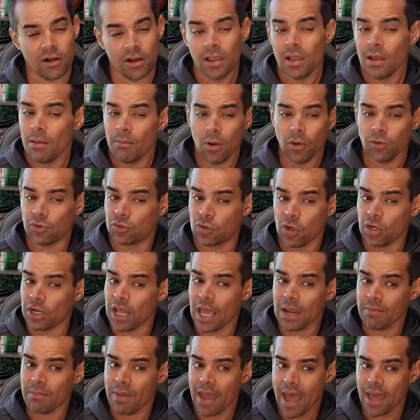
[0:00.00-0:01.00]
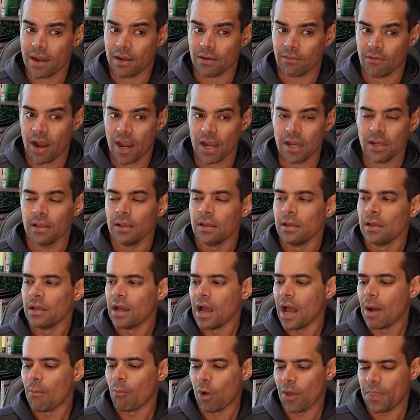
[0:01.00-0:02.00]
both good and bad, right?
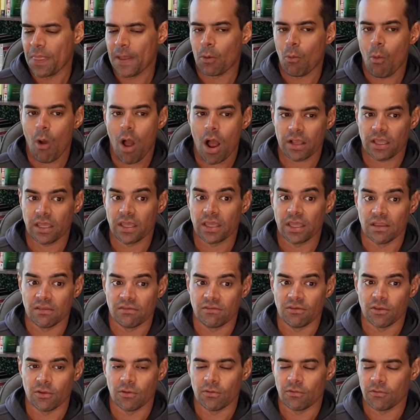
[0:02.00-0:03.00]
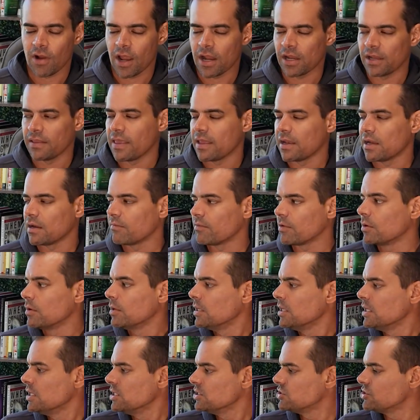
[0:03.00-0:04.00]
What they're walking into, right, in the interview.
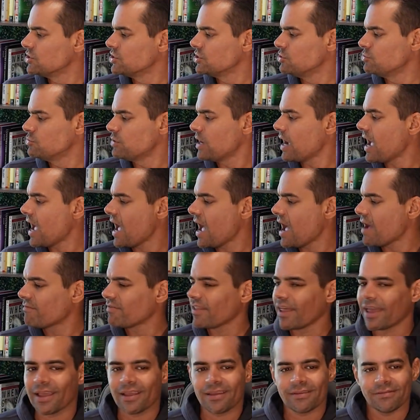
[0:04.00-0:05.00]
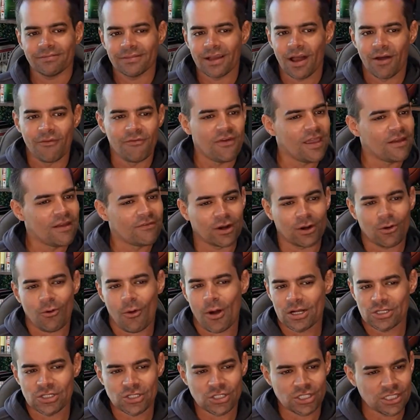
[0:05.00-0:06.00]
Do you have like a favorite
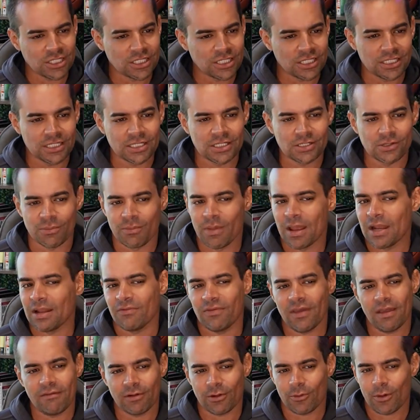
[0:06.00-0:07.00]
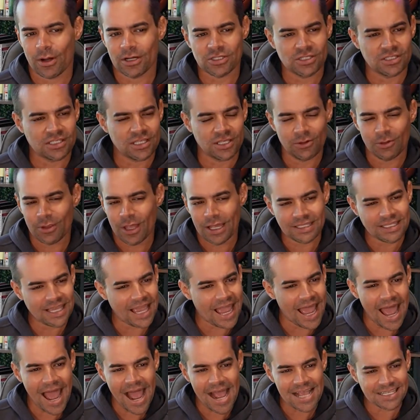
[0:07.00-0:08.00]
question or many favorite questions that you like
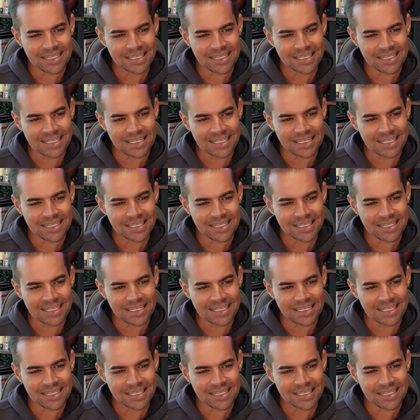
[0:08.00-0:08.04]
to ask